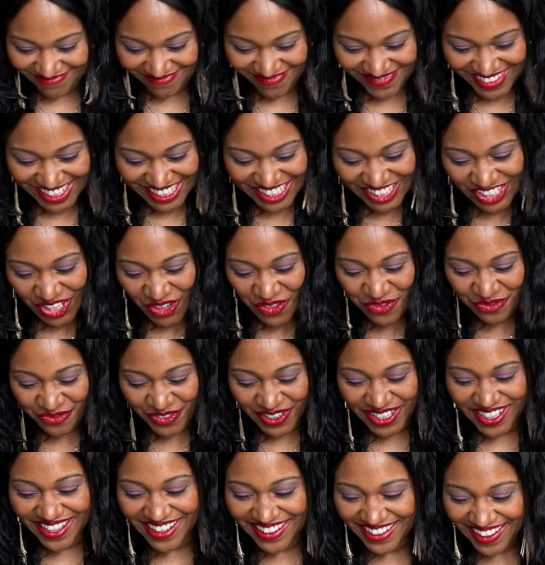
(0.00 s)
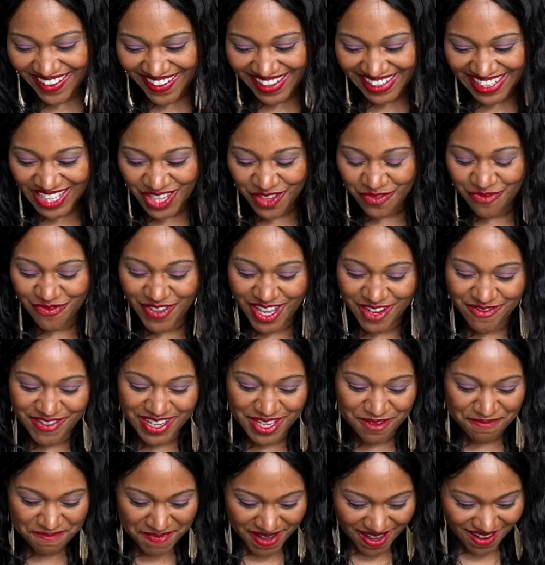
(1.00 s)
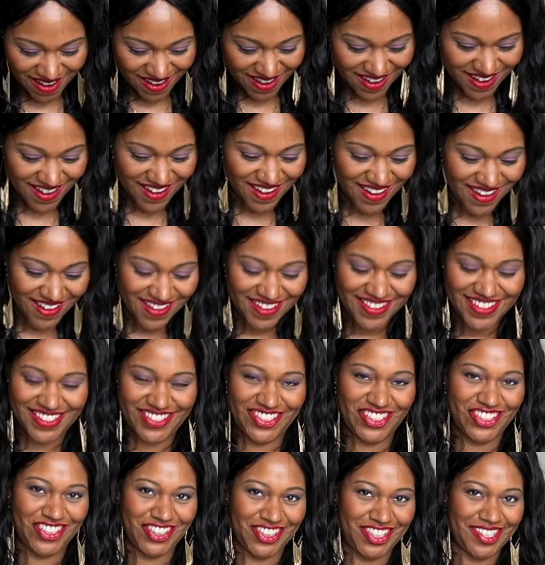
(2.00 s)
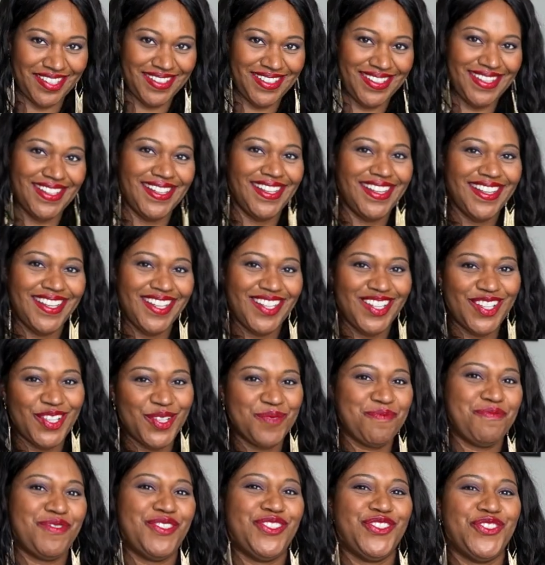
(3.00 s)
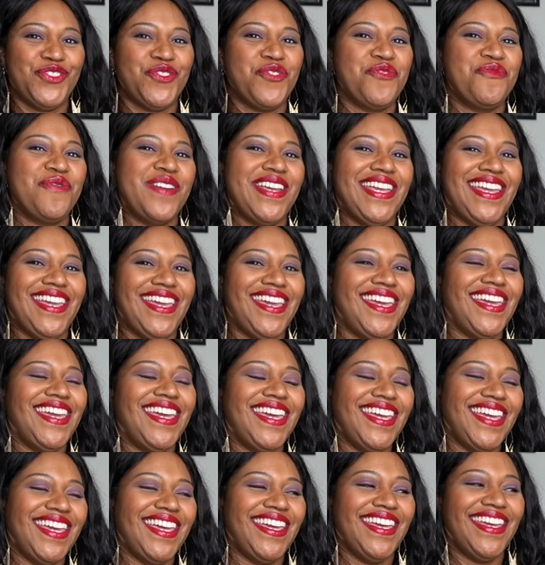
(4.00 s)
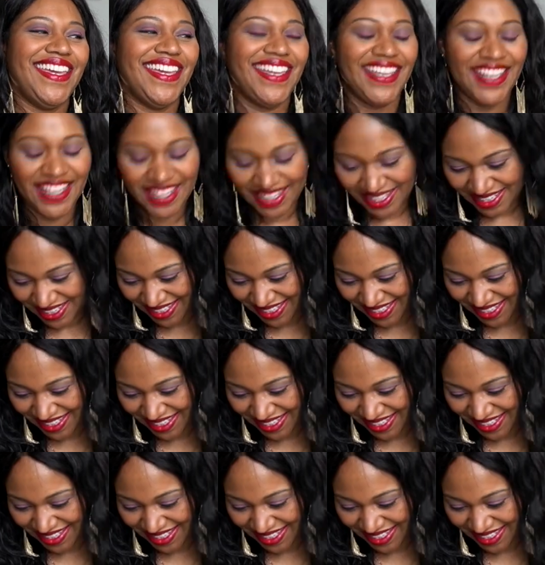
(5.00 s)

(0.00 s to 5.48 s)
I don't think I like it very much. I'm sorry.